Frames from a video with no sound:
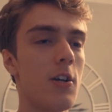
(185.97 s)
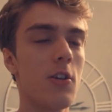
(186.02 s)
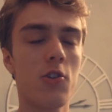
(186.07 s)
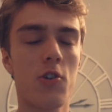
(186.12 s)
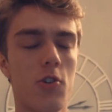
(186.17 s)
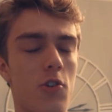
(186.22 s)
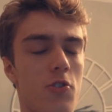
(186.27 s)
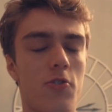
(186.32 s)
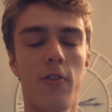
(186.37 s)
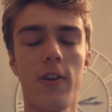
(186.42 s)

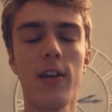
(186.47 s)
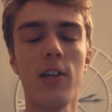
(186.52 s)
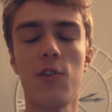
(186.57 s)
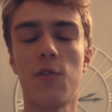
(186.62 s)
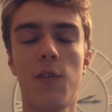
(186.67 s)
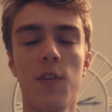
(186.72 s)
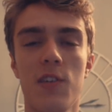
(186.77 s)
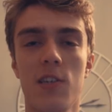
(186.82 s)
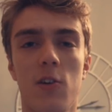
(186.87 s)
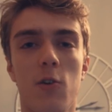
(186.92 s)
strange
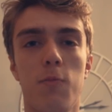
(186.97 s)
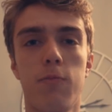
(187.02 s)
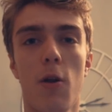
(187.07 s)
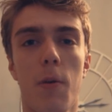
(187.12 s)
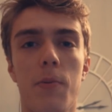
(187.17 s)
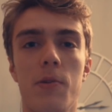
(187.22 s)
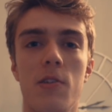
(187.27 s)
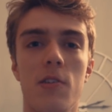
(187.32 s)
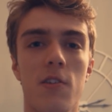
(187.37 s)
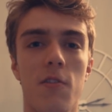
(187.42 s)
physical
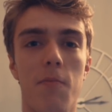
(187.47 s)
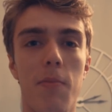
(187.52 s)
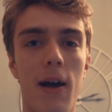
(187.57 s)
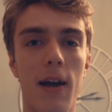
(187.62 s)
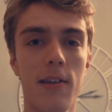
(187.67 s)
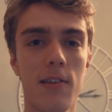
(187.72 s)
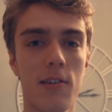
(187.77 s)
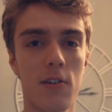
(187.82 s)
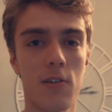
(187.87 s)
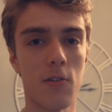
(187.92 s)
properties of
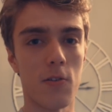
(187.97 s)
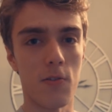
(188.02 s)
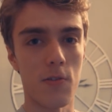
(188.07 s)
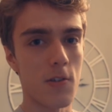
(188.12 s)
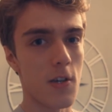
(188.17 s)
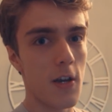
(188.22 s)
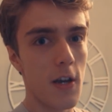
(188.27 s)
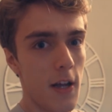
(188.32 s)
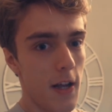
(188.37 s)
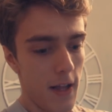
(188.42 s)

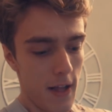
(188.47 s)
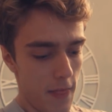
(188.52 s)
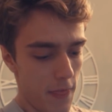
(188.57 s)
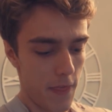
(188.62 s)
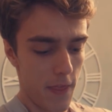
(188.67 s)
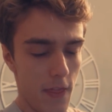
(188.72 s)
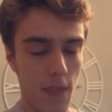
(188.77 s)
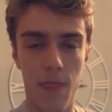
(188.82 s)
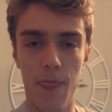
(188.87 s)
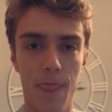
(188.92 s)
bicycles.
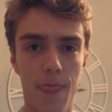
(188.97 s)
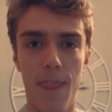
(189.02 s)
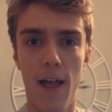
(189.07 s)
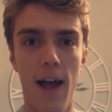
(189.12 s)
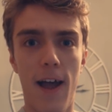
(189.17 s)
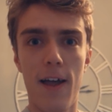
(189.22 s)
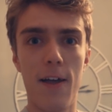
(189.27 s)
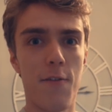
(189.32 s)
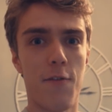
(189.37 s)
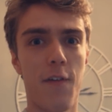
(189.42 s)

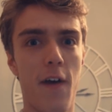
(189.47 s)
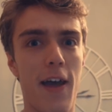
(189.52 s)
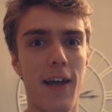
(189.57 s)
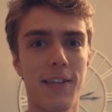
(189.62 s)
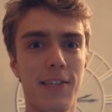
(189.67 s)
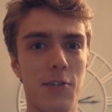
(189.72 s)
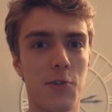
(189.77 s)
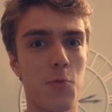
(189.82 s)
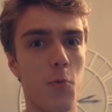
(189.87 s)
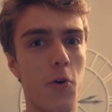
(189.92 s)
That
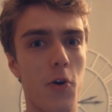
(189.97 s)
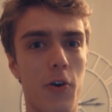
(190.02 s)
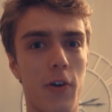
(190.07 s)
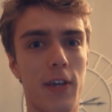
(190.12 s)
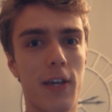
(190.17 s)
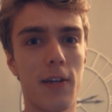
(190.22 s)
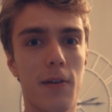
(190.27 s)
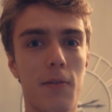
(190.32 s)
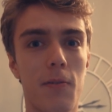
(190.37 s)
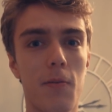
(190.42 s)
effect is
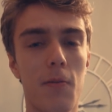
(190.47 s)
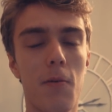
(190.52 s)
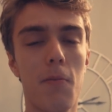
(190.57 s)
working